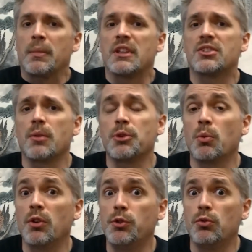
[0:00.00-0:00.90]
Something
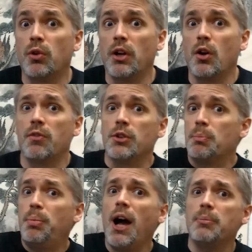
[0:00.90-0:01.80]
where if you'd run over and
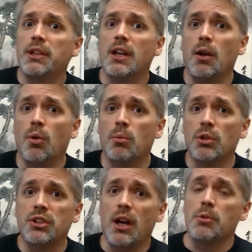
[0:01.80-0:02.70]
you'd pop the guy one
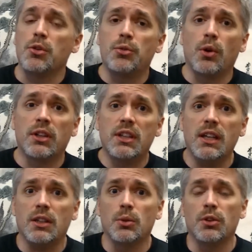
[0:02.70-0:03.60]
more time or you'd thrown a
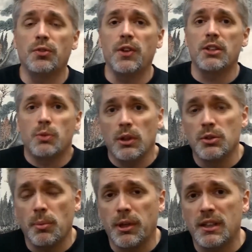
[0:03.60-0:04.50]
kick into his face while he
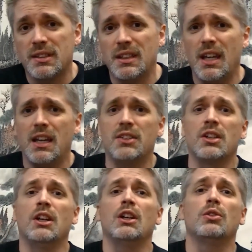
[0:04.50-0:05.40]
was up against the cage,
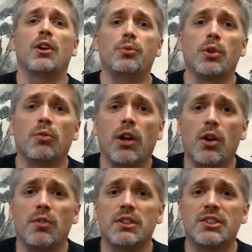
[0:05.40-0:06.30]
the ref would have run
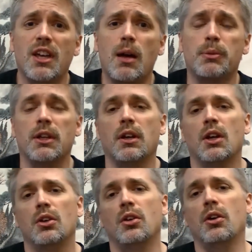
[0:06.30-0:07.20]
over and stopped it.
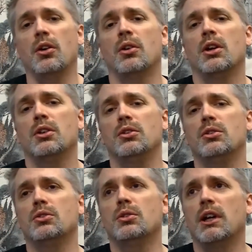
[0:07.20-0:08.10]
No, no.
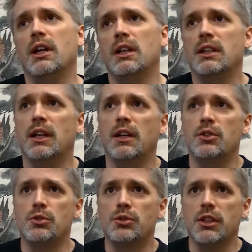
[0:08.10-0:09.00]
You had to get a
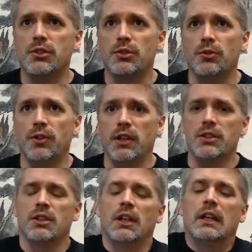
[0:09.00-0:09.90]
jiu-jitsu
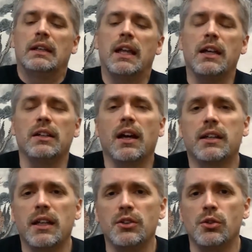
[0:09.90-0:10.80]
finish. Now you're
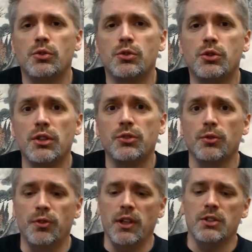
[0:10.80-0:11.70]
not getting your
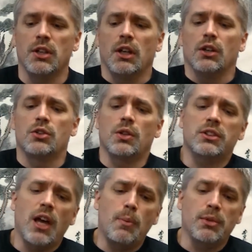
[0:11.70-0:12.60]
jiu-jitsu finish because you're on
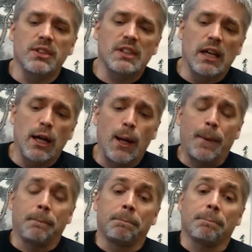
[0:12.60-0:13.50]
top of this guy
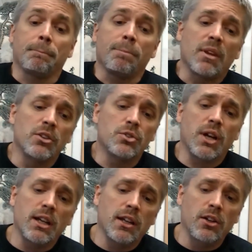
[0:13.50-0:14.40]
and you're
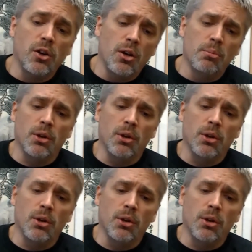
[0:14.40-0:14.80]
trying to get an arm